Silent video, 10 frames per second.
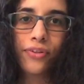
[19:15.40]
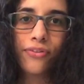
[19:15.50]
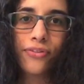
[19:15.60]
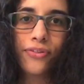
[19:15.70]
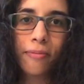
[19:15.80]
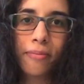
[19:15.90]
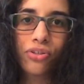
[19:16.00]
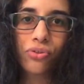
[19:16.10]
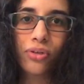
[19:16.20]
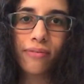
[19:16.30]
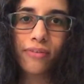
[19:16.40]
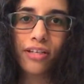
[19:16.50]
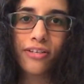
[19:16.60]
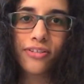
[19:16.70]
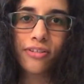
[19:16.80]
The thing about
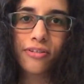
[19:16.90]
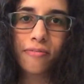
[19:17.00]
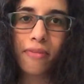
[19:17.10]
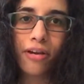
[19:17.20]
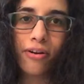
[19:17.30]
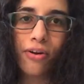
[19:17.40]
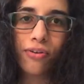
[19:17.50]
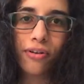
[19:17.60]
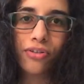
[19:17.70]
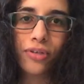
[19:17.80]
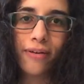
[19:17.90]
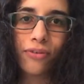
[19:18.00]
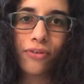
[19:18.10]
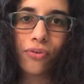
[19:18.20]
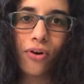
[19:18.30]
driving is it doesn't matter how good a
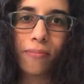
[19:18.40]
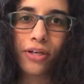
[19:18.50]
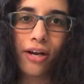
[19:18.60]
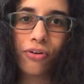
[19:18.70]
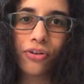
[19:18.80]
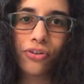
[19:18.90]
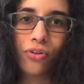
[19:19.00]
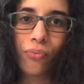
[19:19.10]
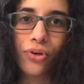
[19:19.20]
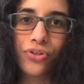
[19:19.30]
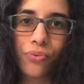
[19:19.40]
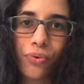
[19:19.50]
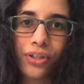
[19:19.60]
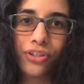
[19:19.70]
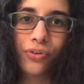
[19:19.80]
driver you are, but how good the worst
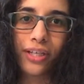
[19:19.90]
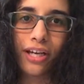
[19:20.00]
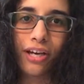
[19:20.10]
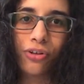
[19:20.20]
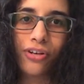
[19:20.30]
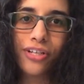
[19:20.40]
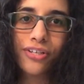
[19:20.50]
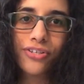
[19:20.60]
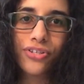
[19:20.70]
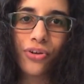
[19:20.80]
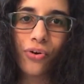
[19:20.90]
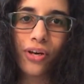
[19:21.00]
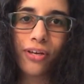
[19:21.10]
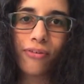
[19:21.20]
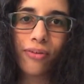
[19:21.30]
one you encounter is.
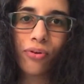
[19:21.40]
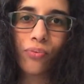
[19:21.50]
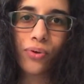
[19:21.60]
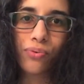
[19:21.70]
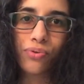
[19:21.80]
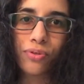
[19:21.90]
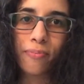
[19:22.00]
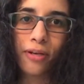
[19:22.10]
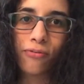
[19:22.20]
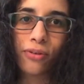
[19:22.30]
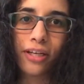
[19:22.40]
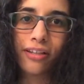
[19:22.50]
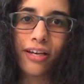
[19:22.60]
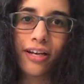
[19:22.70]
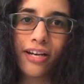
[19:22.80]
So if everyone was respectful
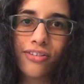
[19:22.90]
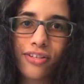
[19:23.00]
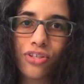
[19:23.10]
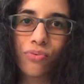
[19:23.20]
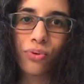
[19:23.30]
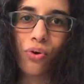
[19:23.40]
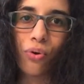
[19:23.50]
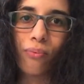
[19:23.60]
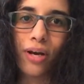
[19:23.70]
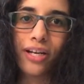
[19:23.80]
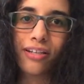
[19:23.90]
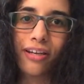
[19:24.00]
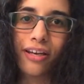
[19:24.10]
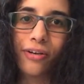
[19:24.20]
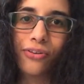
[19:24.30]
like that, accidents would go right
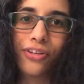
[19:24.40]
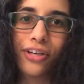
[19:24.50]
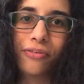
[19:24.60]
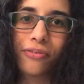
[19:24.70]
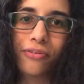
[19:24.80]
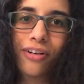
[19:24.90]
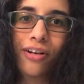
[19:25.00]
the hell down.